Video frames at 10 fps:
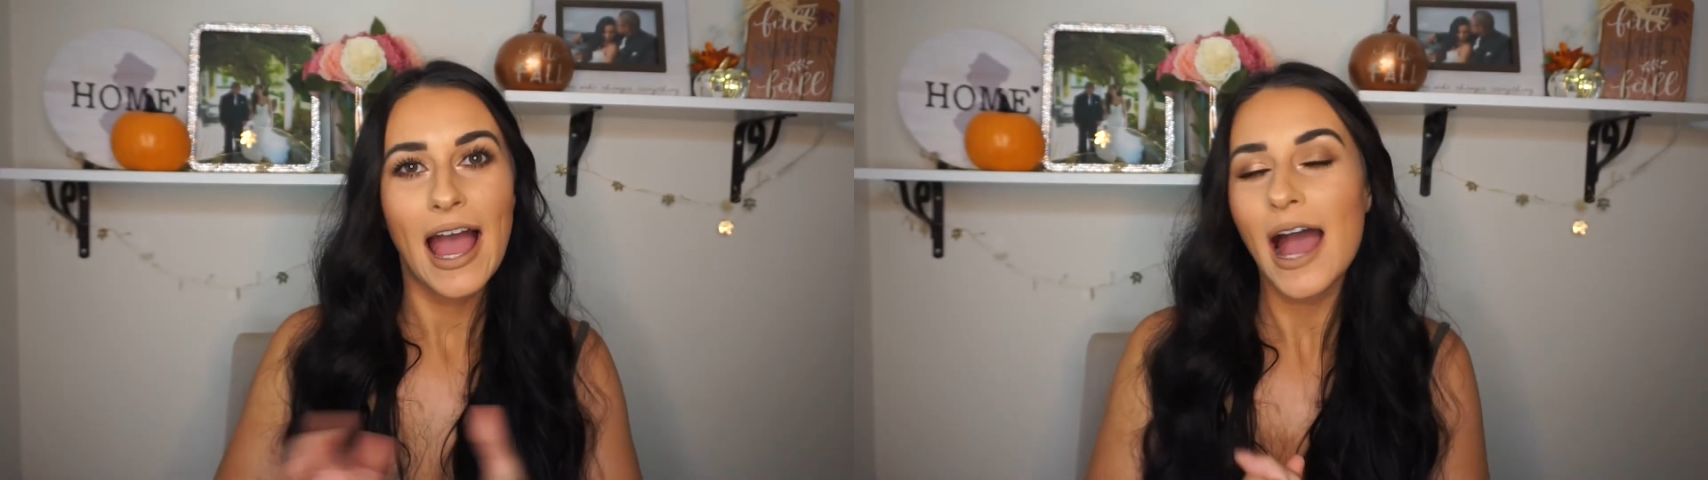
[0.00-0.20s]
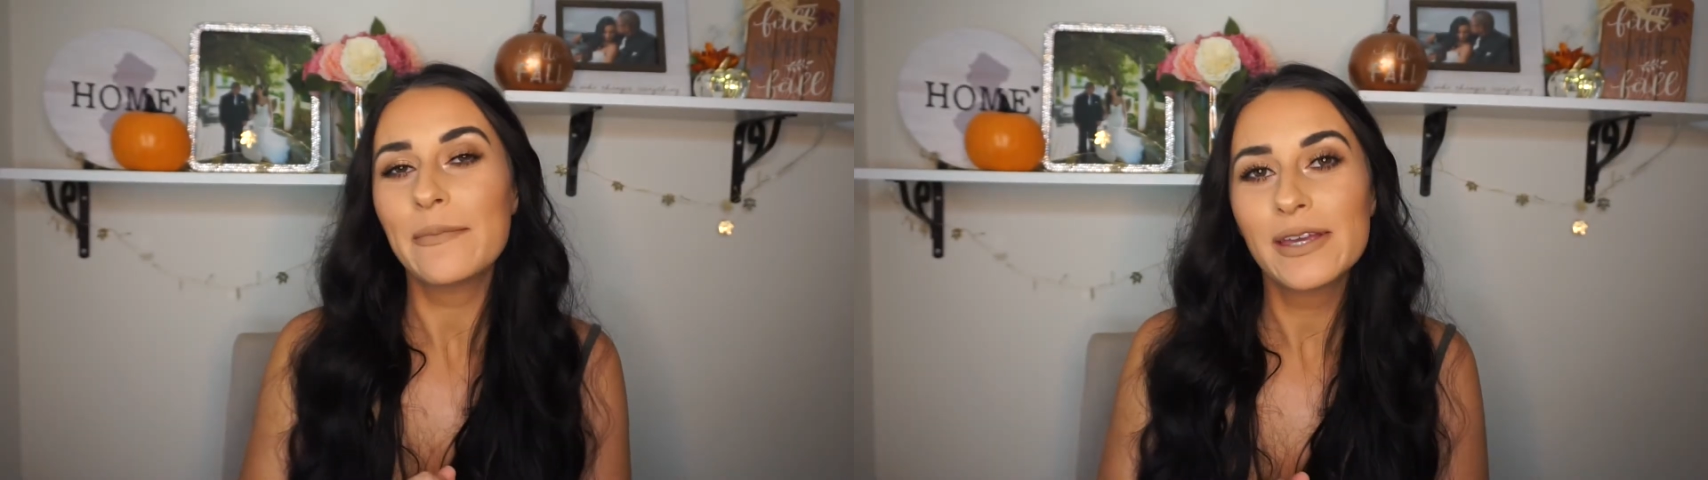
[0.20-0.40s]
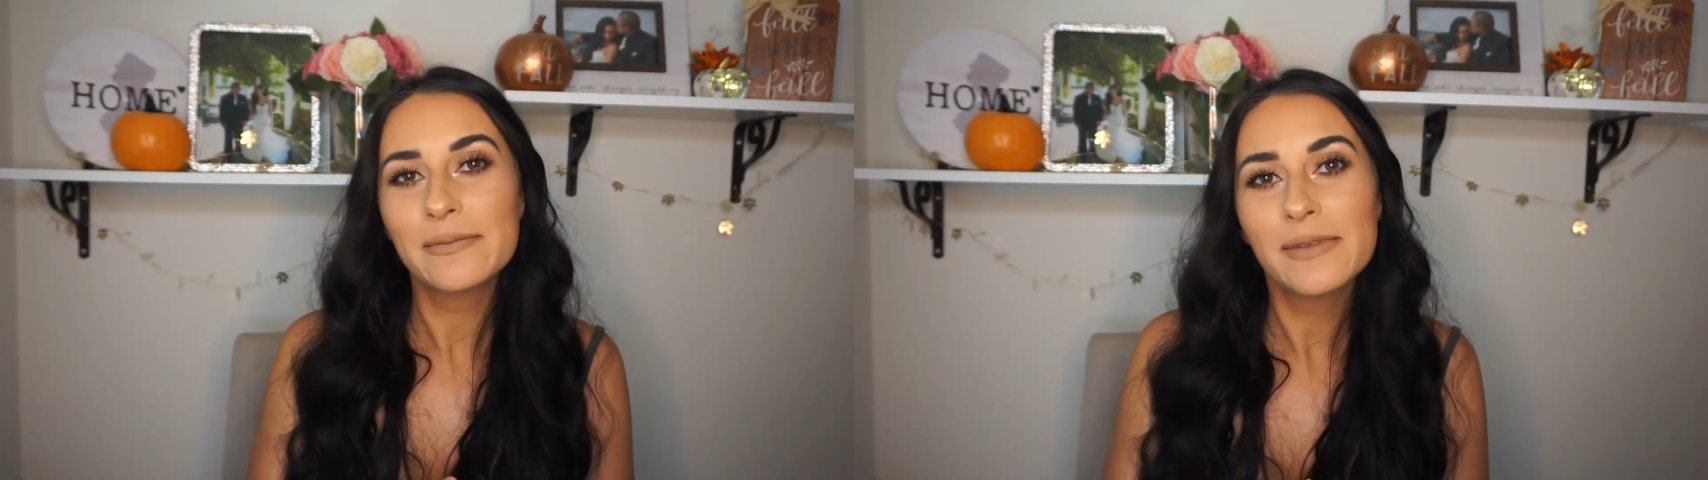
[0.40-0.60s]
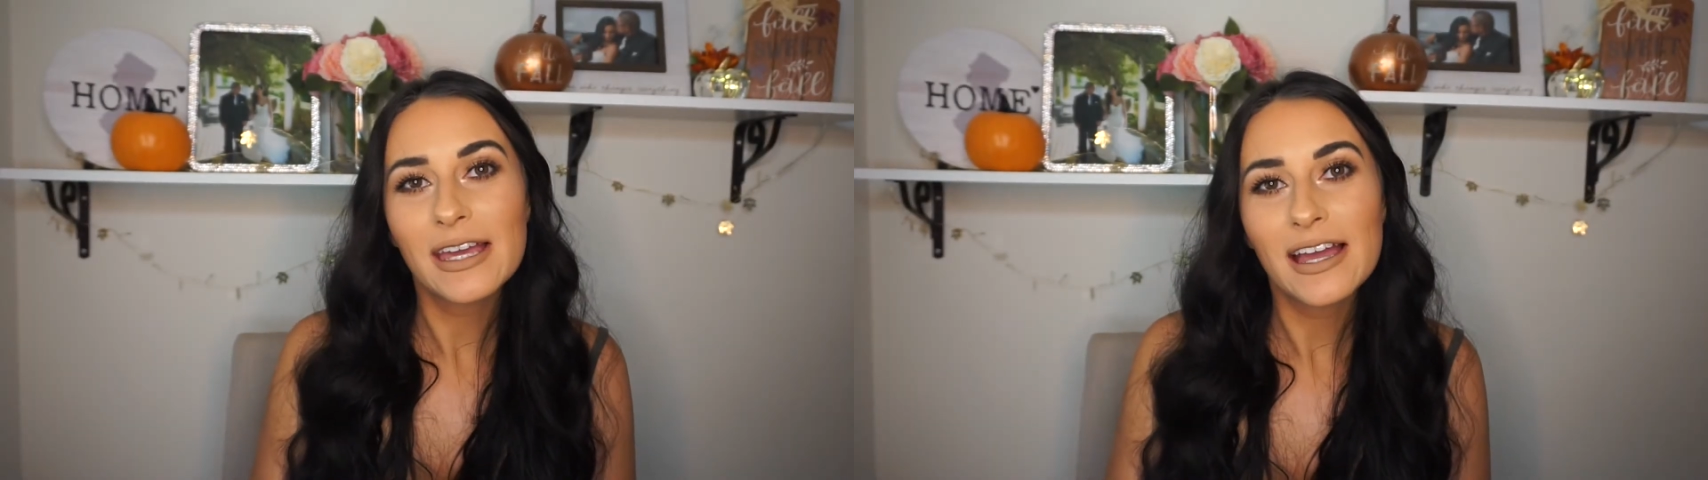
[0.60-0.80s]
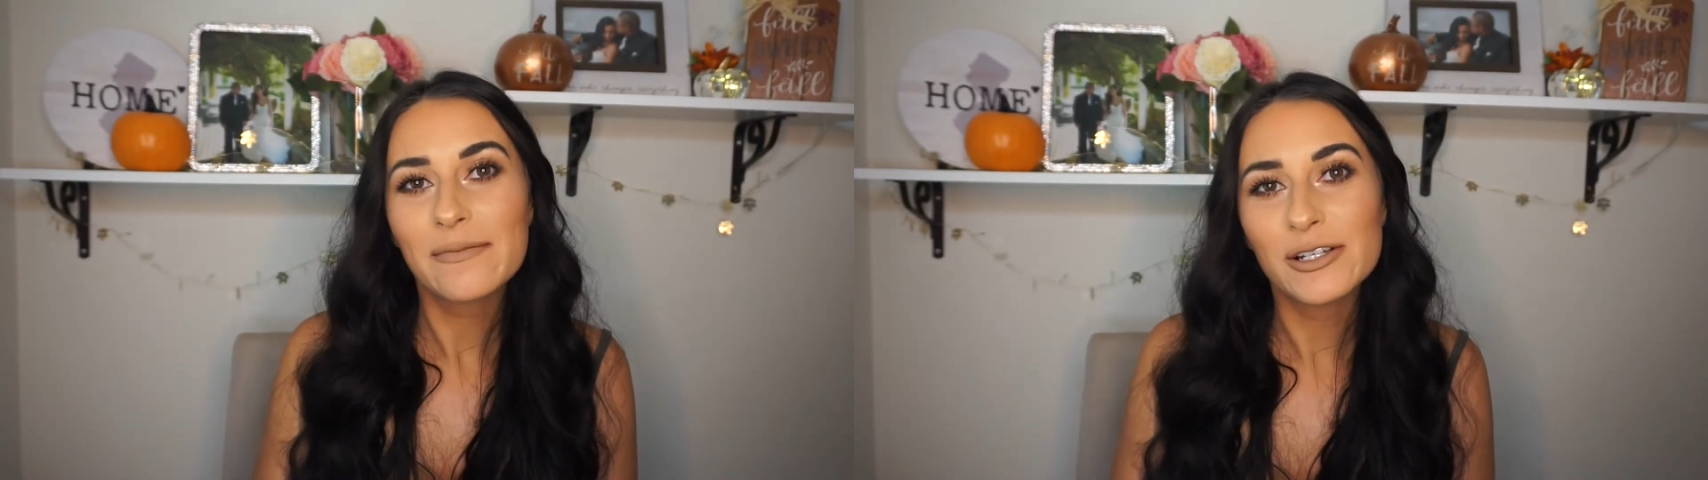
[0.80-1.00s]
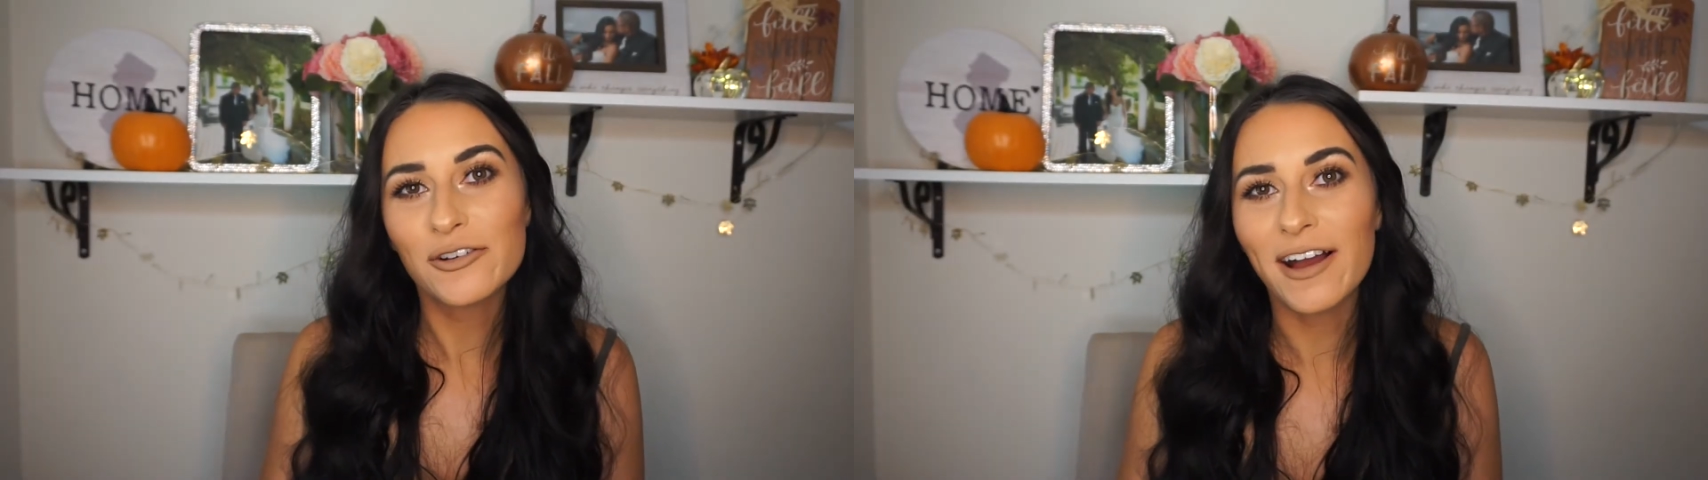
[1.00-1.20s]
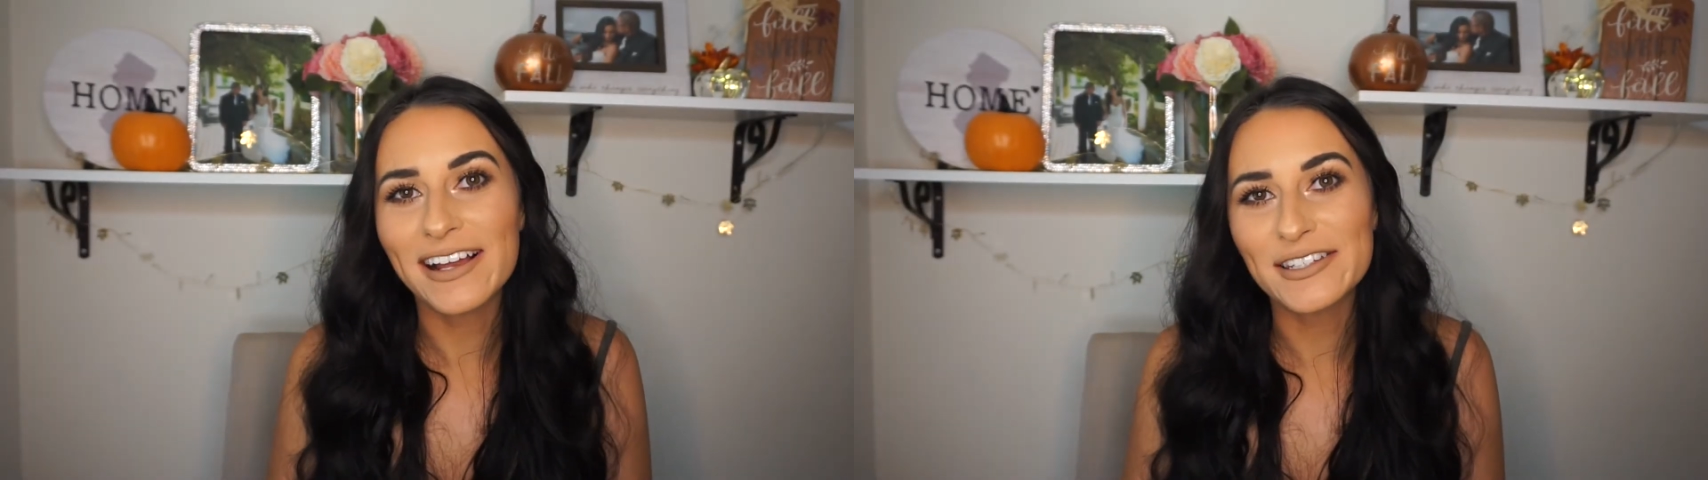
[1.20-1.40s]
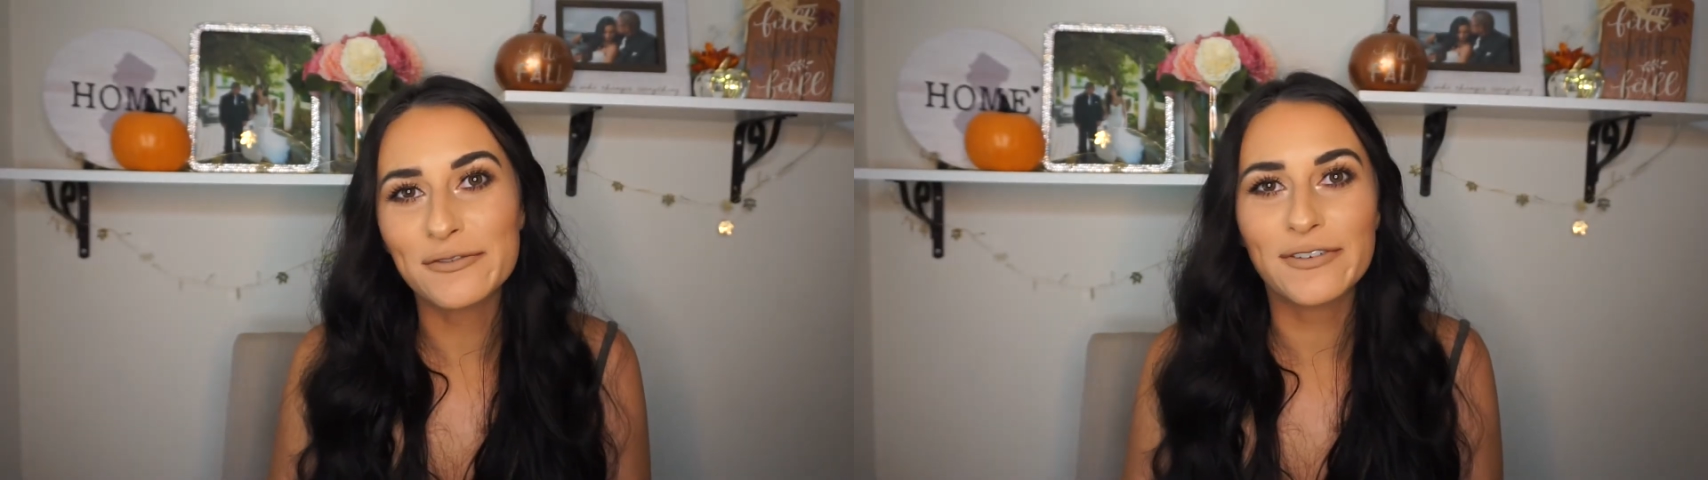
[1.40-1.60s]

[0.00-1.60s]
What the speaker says: Abby and me have been trying to